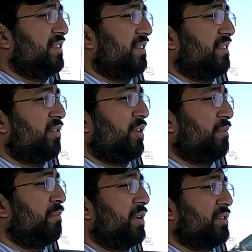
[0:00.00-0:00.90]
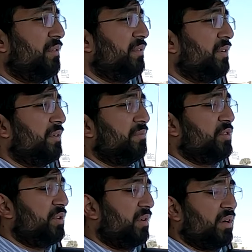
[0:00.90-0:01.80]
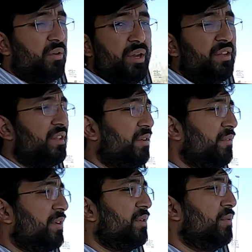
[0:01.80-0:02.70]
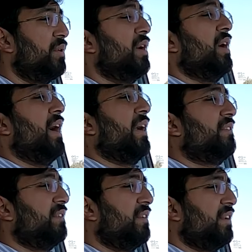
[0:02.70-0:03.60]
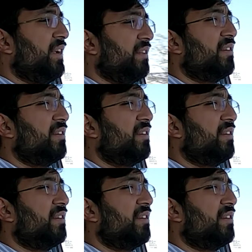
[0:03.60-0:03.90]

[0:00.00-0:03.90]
There's not much of a jerk or anything when you accelerate.